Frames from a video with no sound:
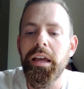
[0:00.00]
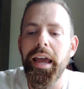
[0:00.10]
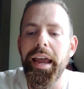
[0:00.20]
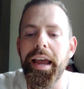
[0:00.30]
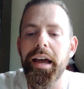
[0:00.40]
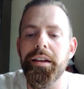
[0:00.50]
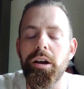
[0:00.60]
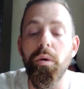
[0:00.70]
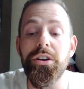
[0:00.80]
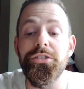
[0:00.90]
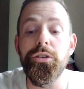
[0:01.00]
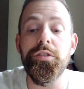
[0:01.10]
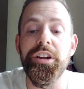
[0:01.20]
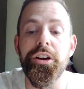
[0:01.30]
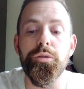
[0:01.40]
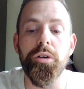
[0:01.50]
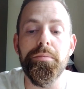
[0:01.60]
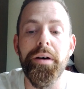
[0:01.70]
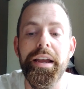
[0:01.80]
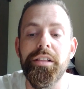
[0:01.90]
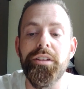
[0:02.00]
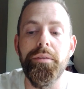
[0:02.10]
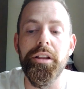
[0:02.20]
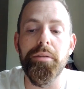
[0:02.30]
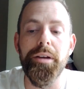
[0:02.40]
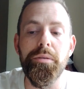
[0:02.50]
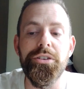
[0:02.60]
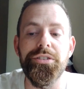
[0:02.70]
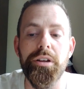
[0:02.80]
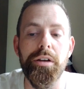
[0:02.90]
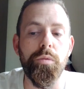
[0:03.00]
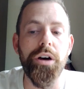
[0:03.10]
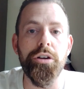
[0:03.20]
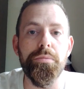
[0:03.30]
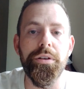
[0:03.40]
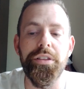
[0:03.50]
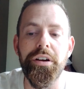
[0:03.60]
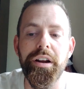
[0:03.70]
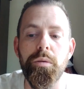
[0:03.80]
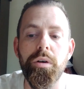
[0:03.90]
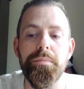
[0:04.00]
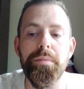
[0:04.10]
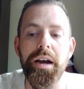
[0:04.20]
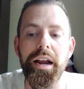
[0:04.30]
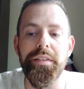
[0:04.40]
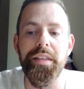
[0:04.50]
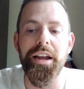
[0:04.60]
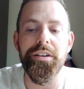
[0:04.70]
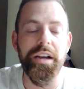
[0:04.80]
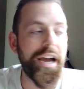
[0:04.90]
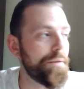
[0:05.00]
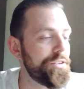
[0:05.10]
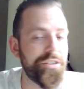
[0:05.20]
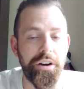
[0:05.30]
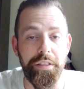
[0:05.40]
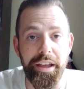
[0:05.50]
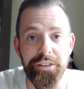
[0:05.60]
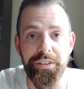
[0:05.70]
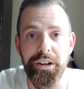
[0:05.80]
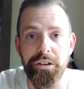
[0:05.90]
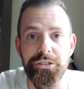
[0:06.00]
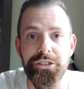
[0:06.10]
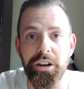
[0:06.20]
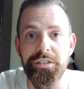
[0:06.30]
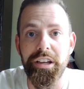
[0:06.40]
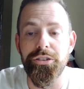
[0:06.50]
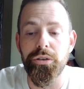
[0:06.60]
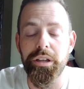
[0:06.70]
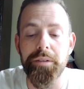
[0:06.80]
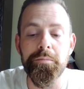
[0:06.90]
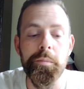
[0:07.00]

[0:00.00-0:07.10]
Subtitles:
And I watched two videos, one by Elatom Elamine, which is a well-known breatharian, and one by that guy I mentioned in the last video, John St. Julian.